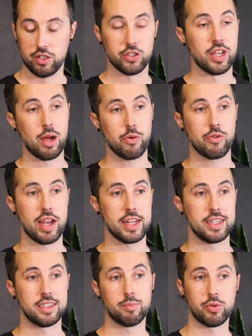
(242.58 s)
So now we're
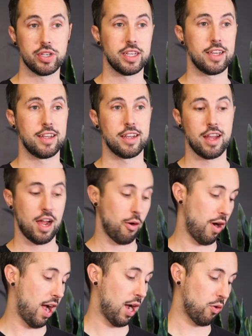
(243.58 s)
ready to put in our
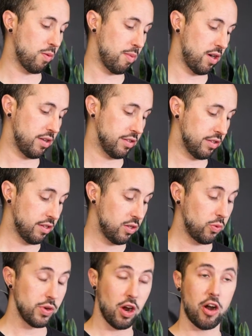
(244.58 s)
aqua balls.
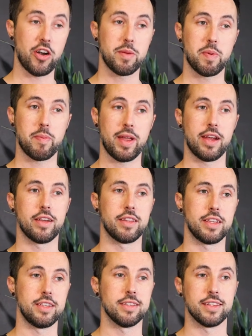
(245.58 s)
We already prepared
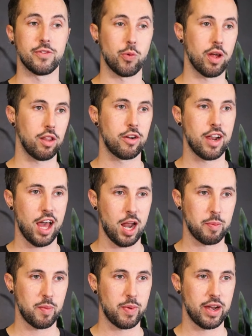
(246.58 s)
these, and if you want to learn how to
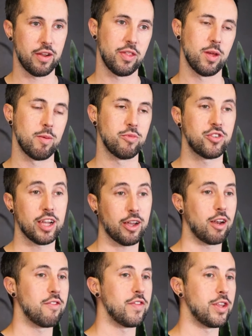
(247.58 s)
prepare them, check
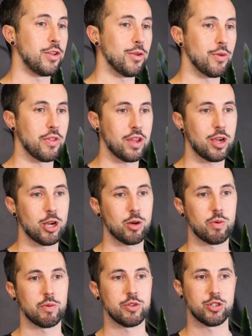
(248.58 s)
out our video there
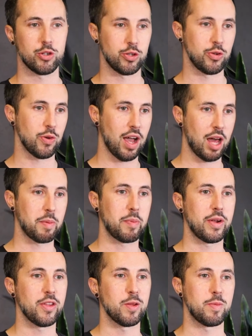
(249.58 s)
where we show you how to
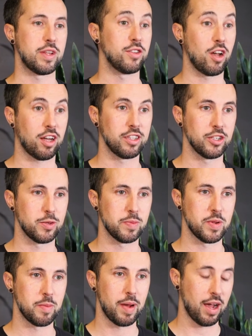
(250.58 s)
prepare them and talk a little
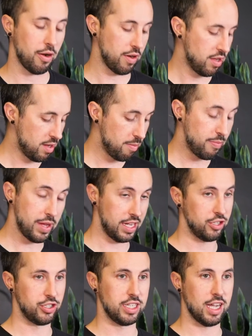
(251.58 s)
bit about
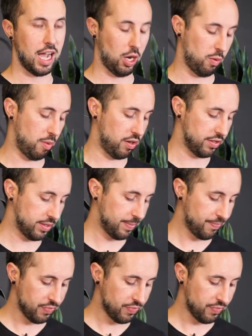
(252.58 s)
Pangea aqua balls.